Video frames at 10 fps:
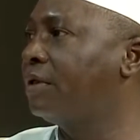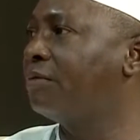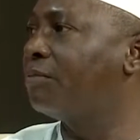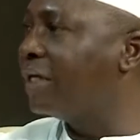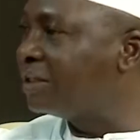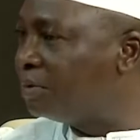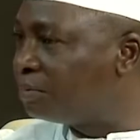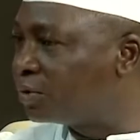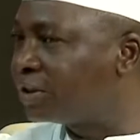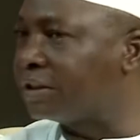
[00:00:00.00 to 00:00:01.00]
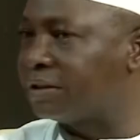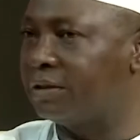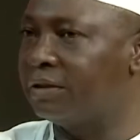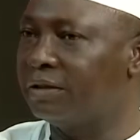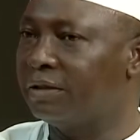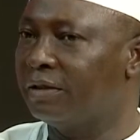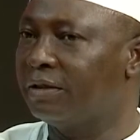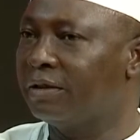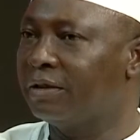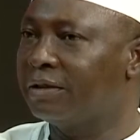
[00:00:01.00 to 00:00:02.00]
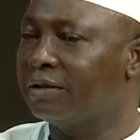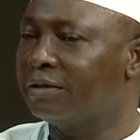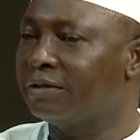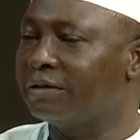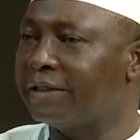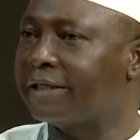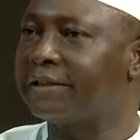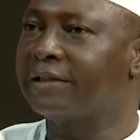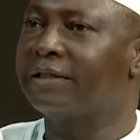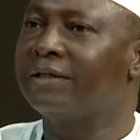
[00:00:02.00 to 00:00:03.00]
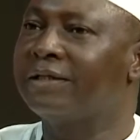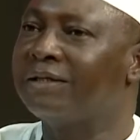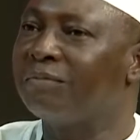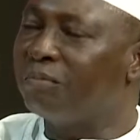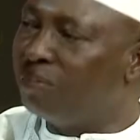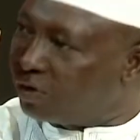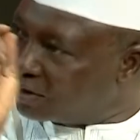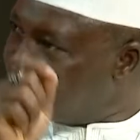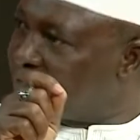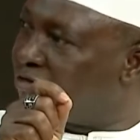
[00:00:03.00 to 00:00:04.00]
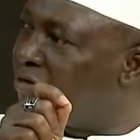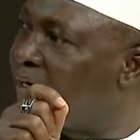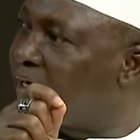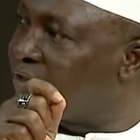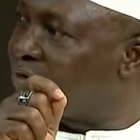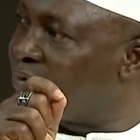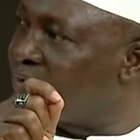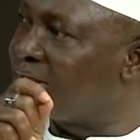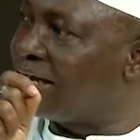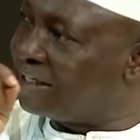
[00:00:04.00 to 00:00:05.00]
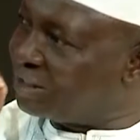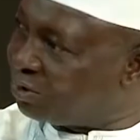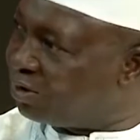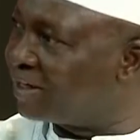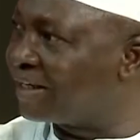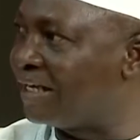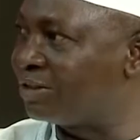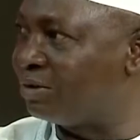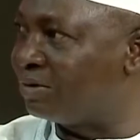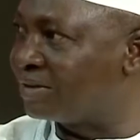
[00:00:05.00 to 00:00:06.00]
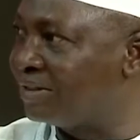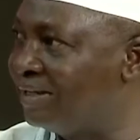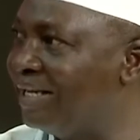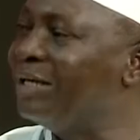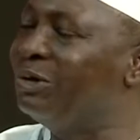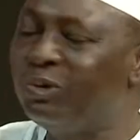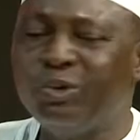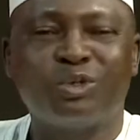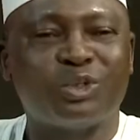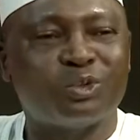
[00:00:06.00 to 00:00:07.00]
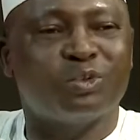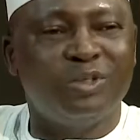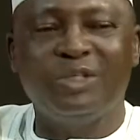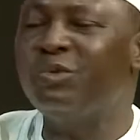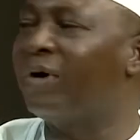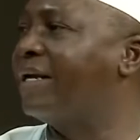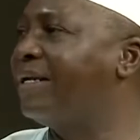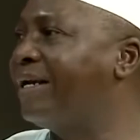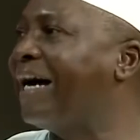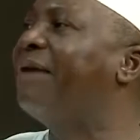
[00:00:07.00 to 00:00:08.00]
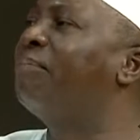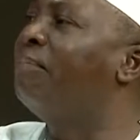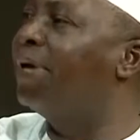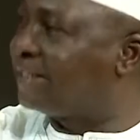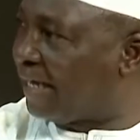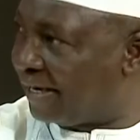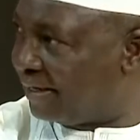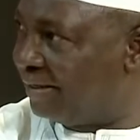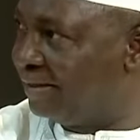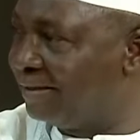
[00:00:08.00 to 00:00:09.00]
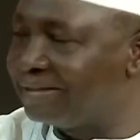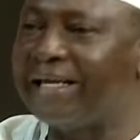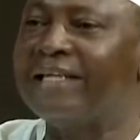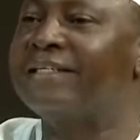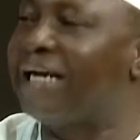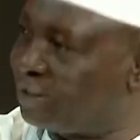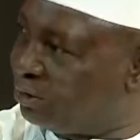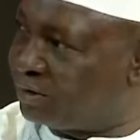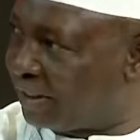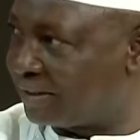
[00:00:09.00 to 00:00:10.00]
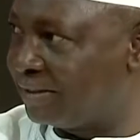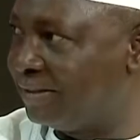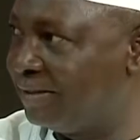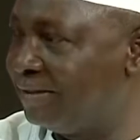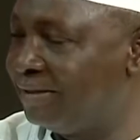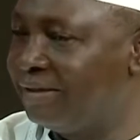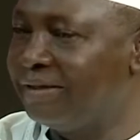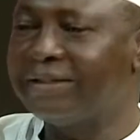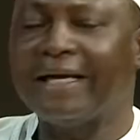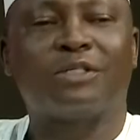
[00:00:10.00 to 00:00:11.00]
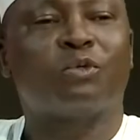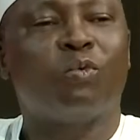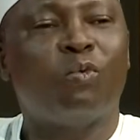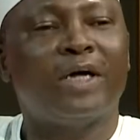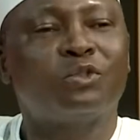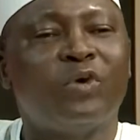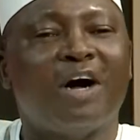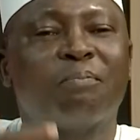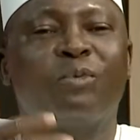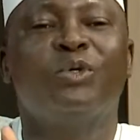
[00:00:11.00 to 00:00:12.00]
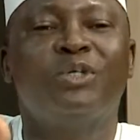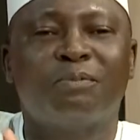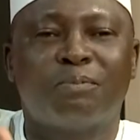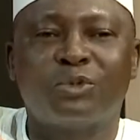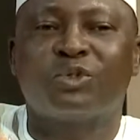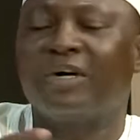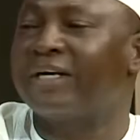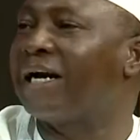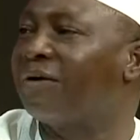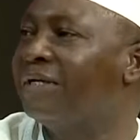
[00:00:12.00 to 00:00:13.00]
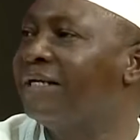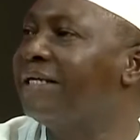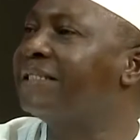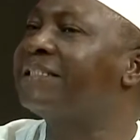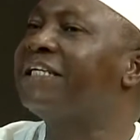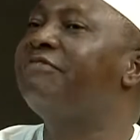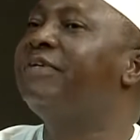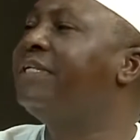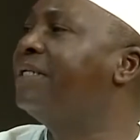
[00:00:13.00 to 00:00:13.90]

But let me put it that both the former councillors and the current councillors know truly well and better than the accusers that what we have put on ground is even